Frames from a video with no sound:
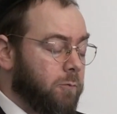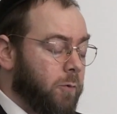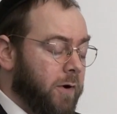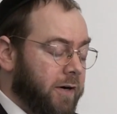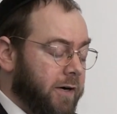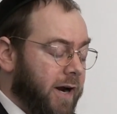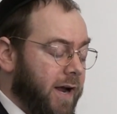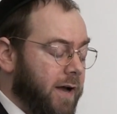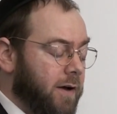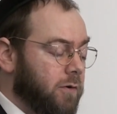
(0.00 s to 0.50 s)

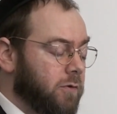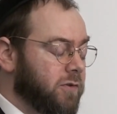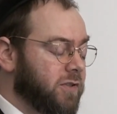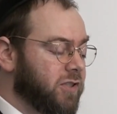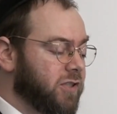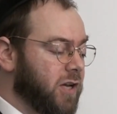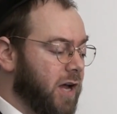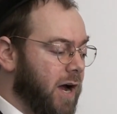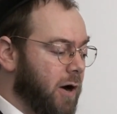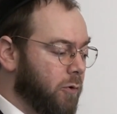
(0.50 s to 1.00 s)

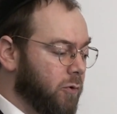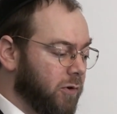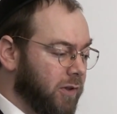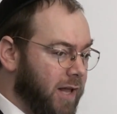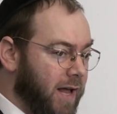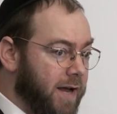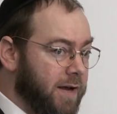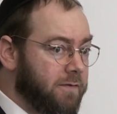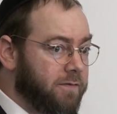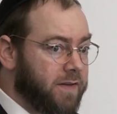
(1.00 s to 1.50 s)
warehouse our
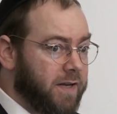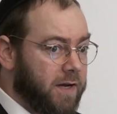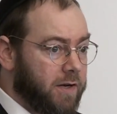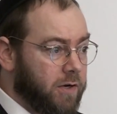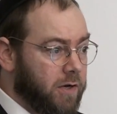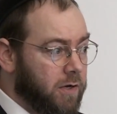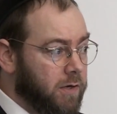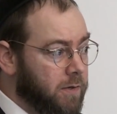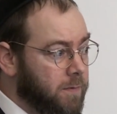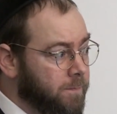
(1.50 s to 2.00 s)
live
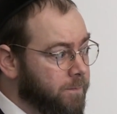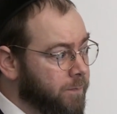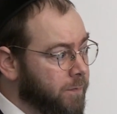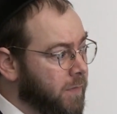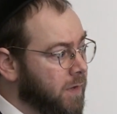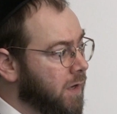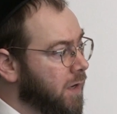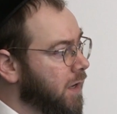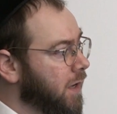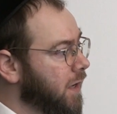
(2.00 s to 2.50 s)
data
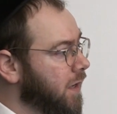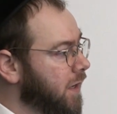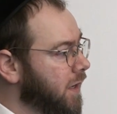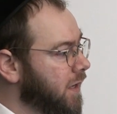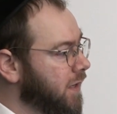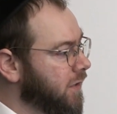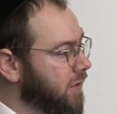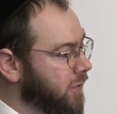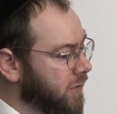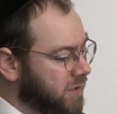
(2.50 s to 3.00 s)

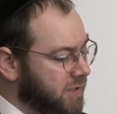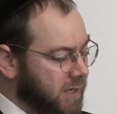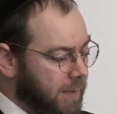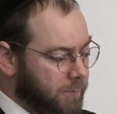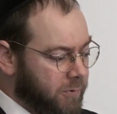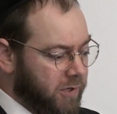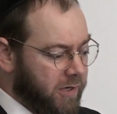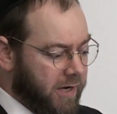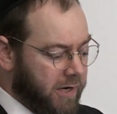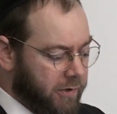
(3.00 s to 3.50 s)
into a
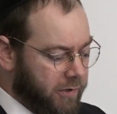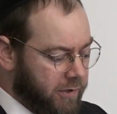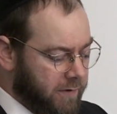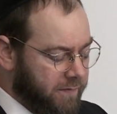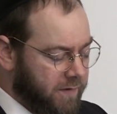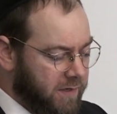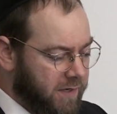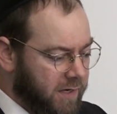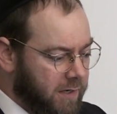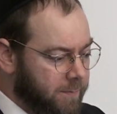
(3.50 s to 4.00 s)
separate area of
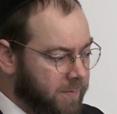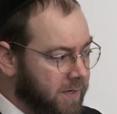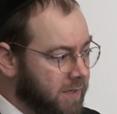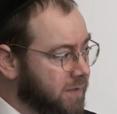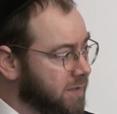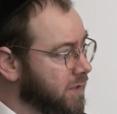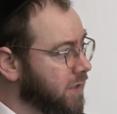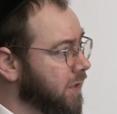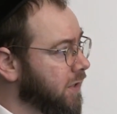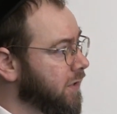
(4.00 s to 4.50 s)
the
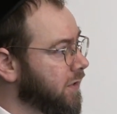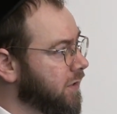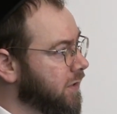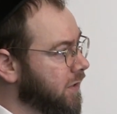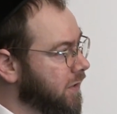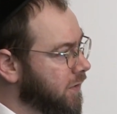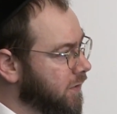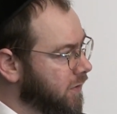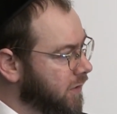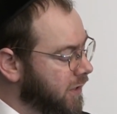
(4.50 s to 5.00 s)
database
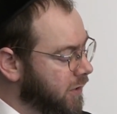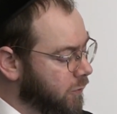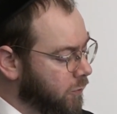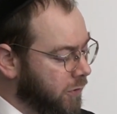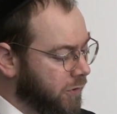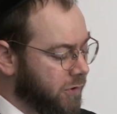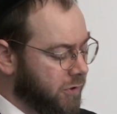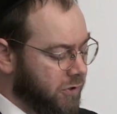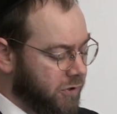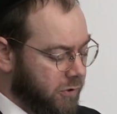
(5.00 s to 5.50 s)
in
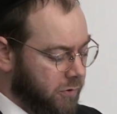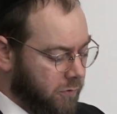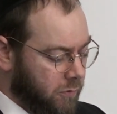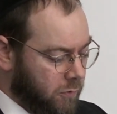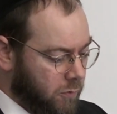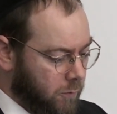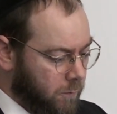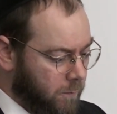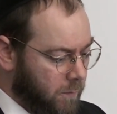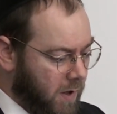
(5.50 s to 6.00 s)
order
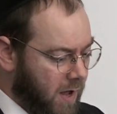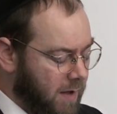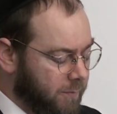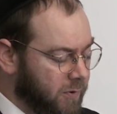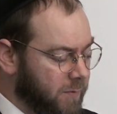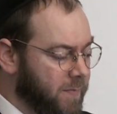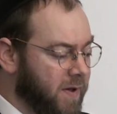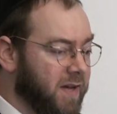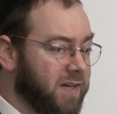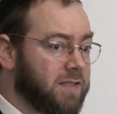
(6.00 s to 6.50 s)
to
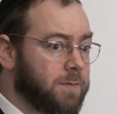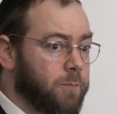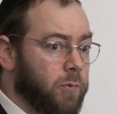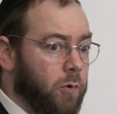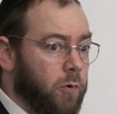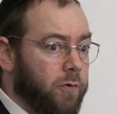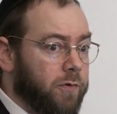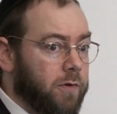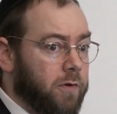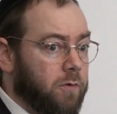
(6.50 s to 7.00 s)
optimize
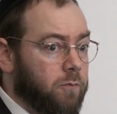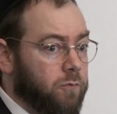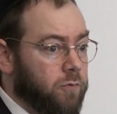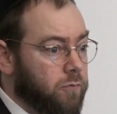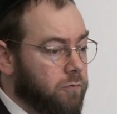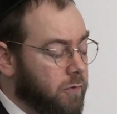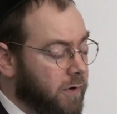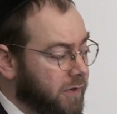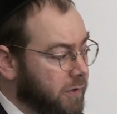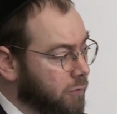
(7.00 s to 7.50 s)
both
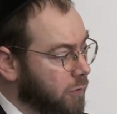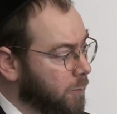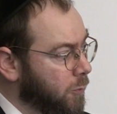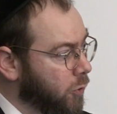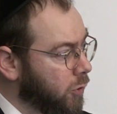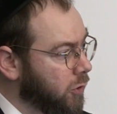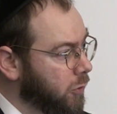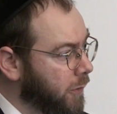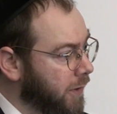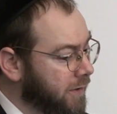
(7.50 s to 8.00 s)
running
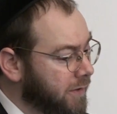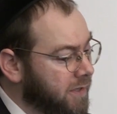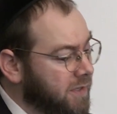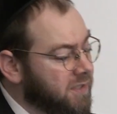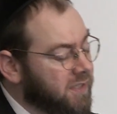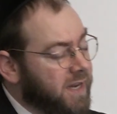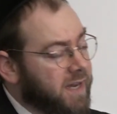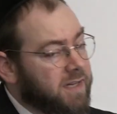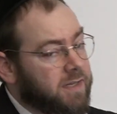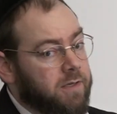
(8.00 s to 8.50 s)
report queries
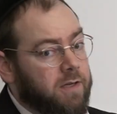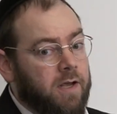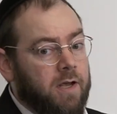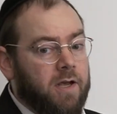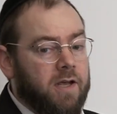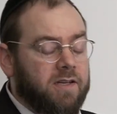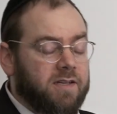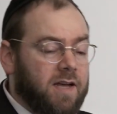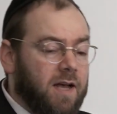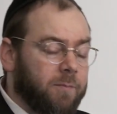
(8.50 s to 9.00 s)
and
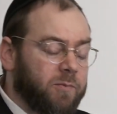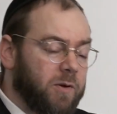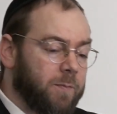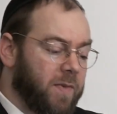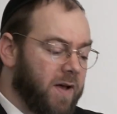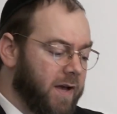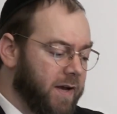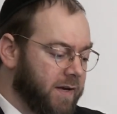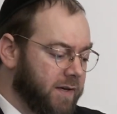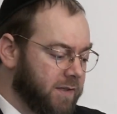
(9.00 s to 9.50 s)
to
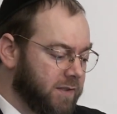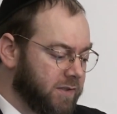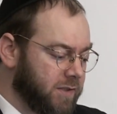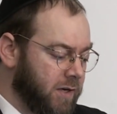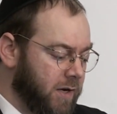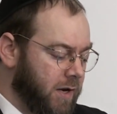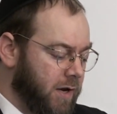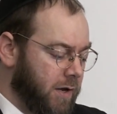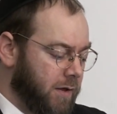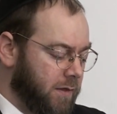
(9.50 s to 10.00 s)
optimize
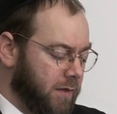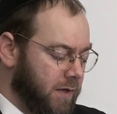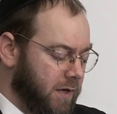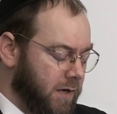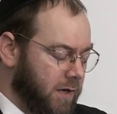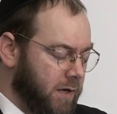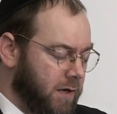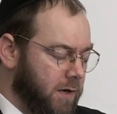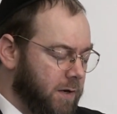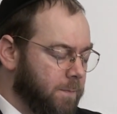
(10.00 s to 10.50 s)

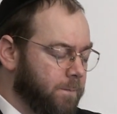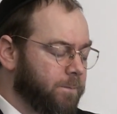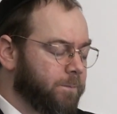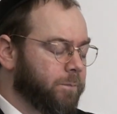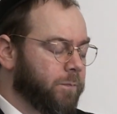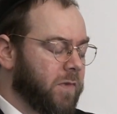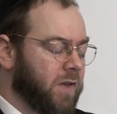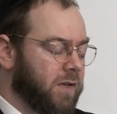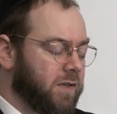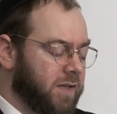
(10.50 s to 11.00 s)
the
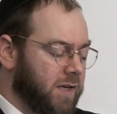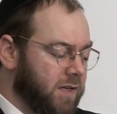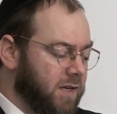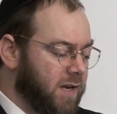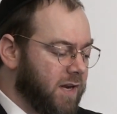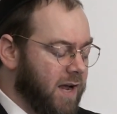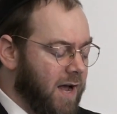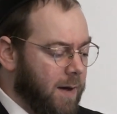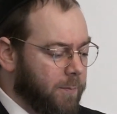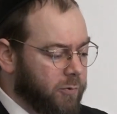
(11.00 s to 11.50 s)

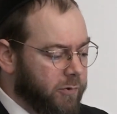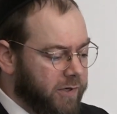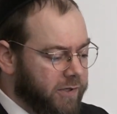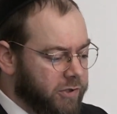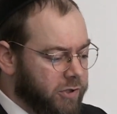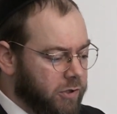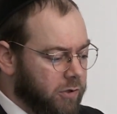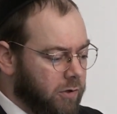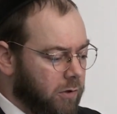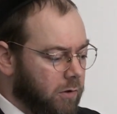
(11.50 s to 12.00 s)
day-to-day
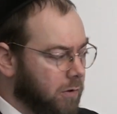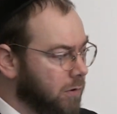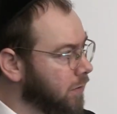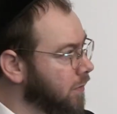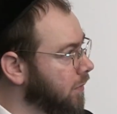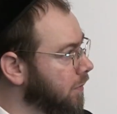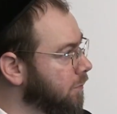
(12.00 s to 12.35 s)
operational